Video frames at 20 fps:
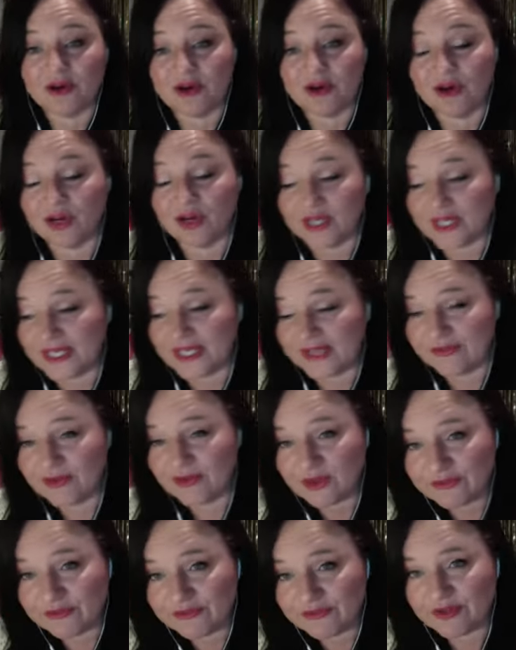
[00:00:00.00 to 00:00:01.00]
on a
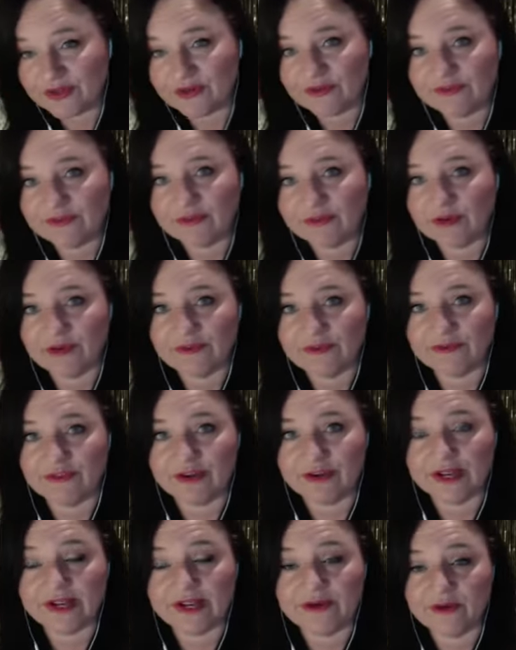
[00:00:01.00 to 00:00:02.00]
level of fear
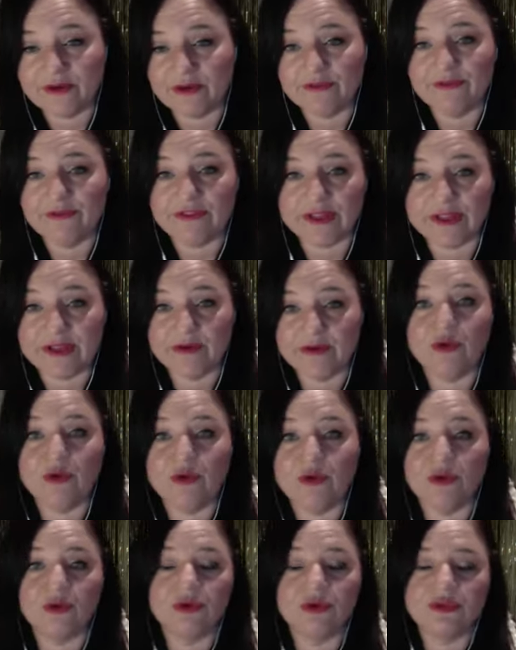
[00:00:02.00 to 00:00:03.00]

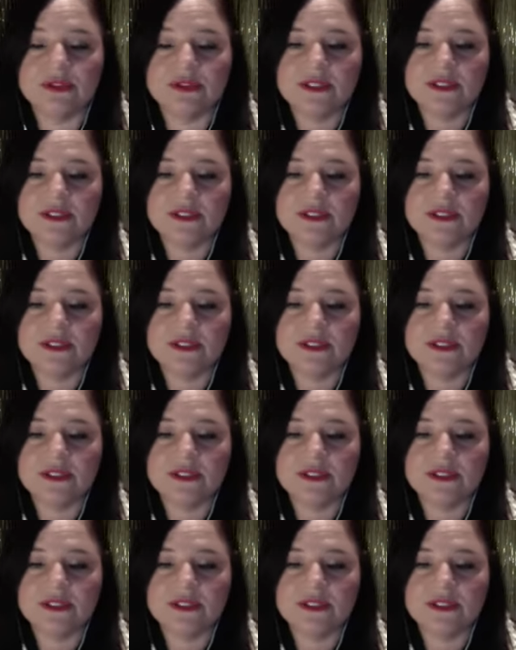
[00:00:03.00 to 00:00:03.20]
or